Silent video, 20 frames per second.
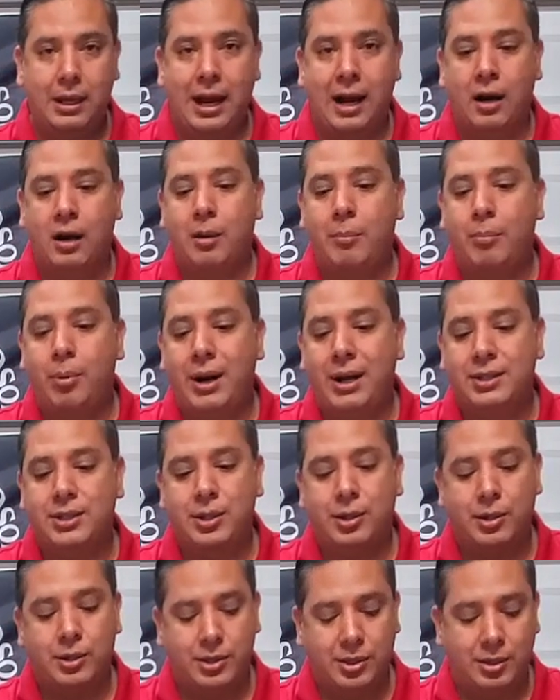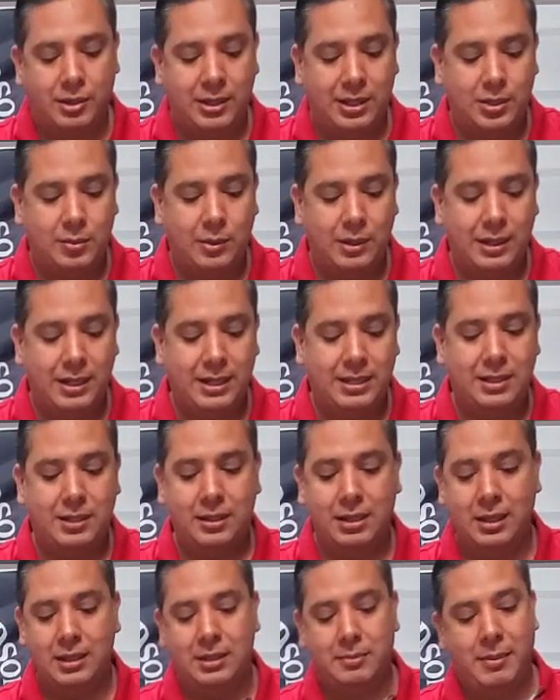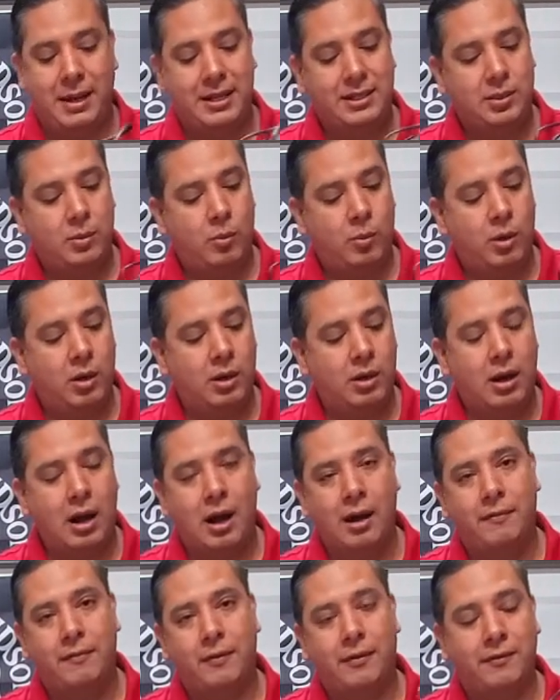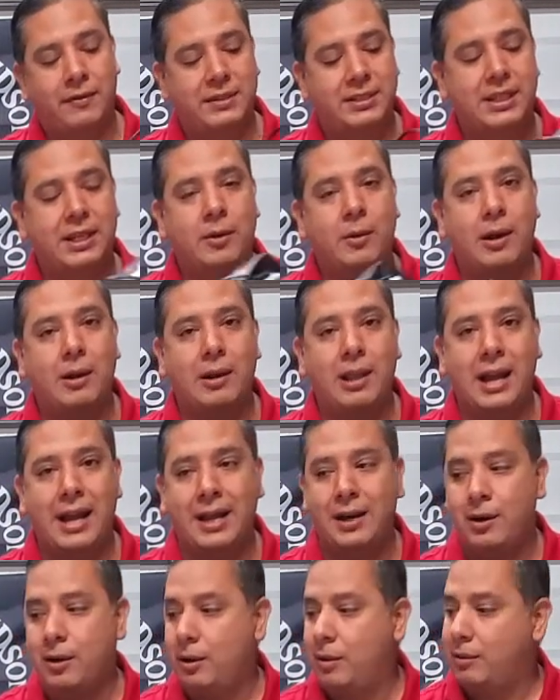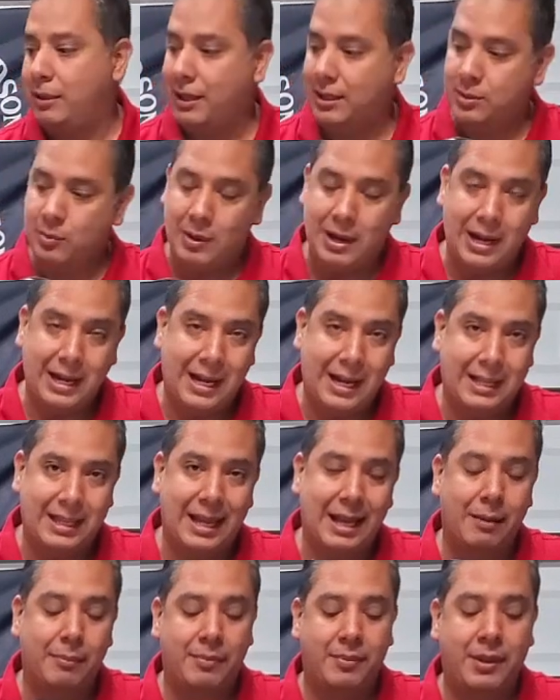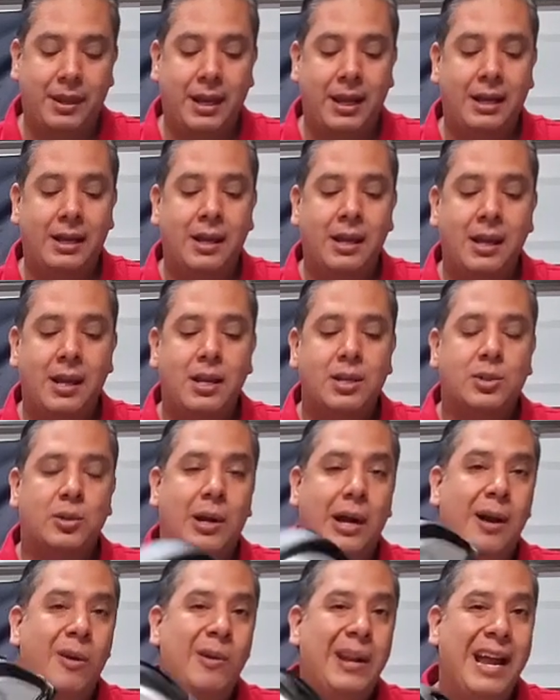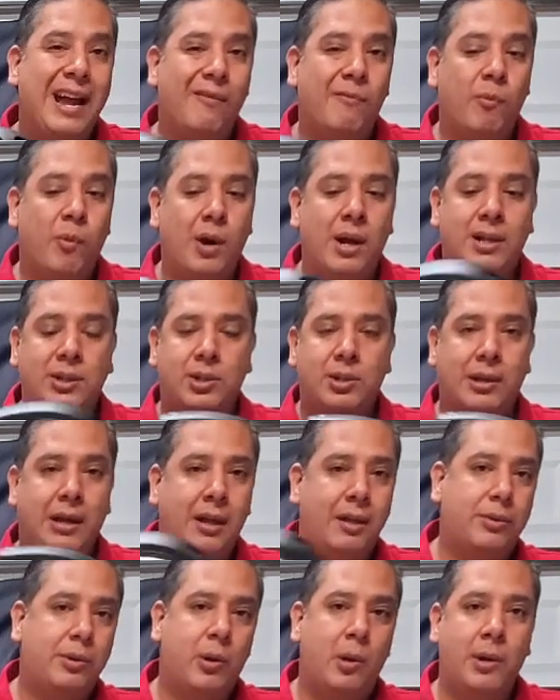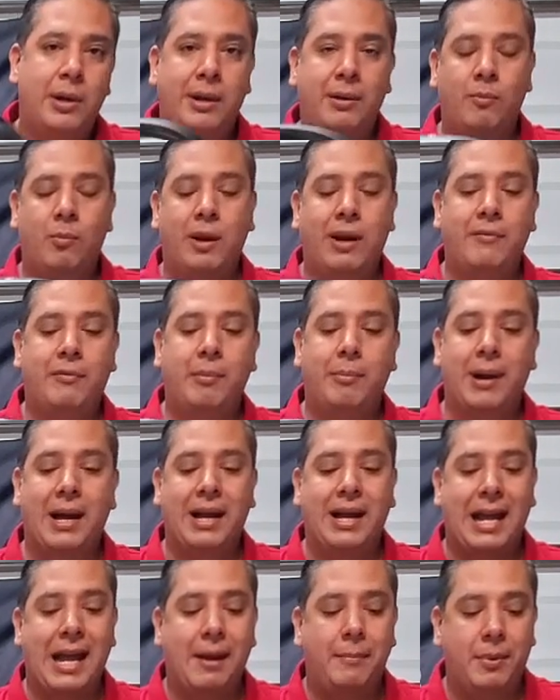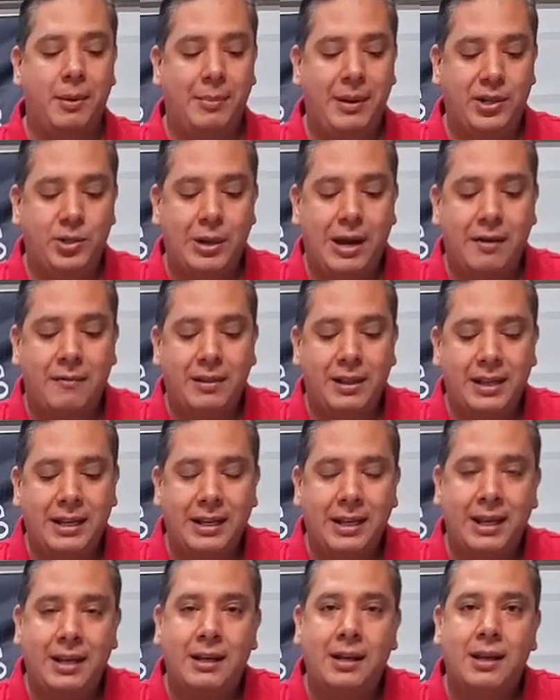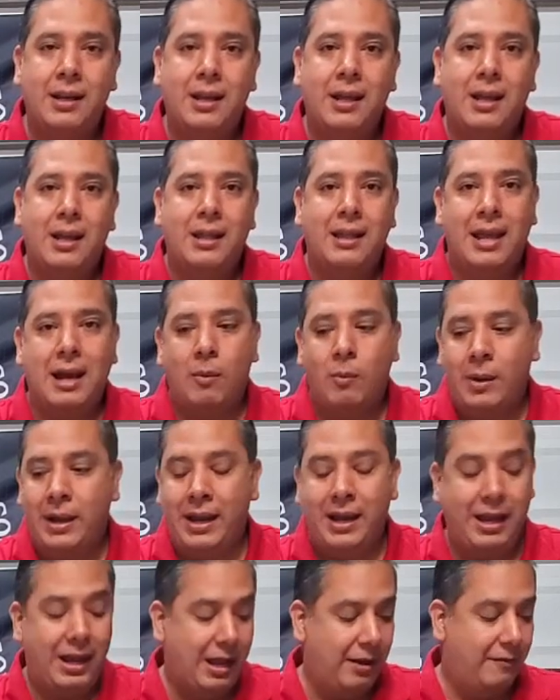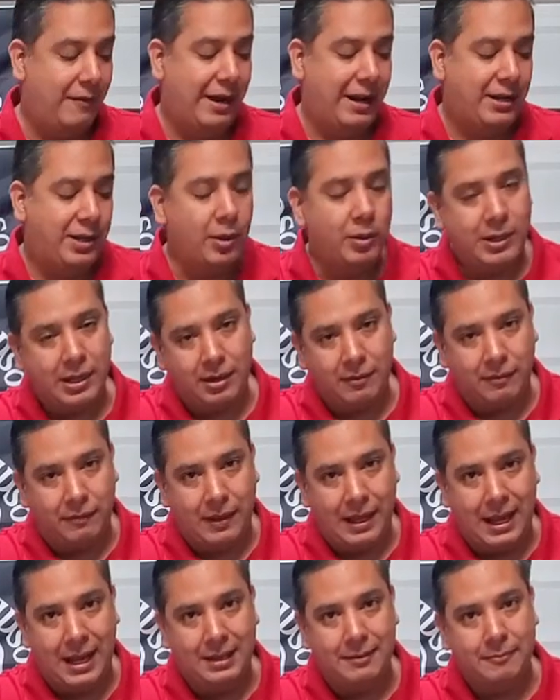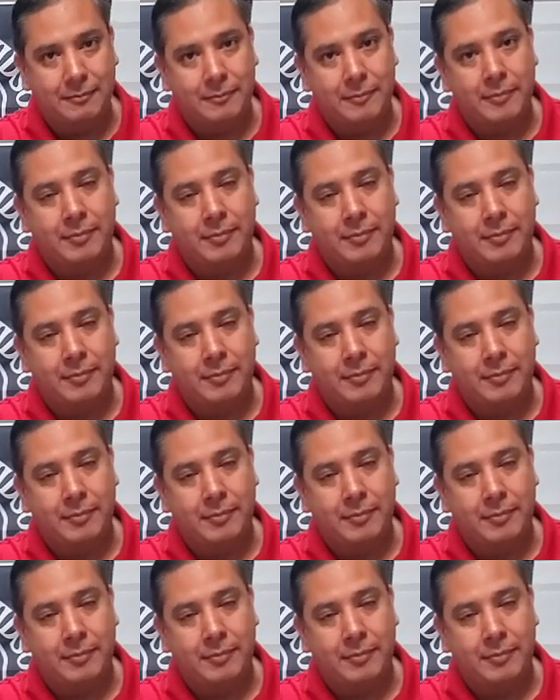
air compressor. So this one is made to work off of a cigarette lighter, hence why I got that thing. So I only have one, so I'll throw it in whatever bike I happen to be traveling in. That way, if I do get a flat,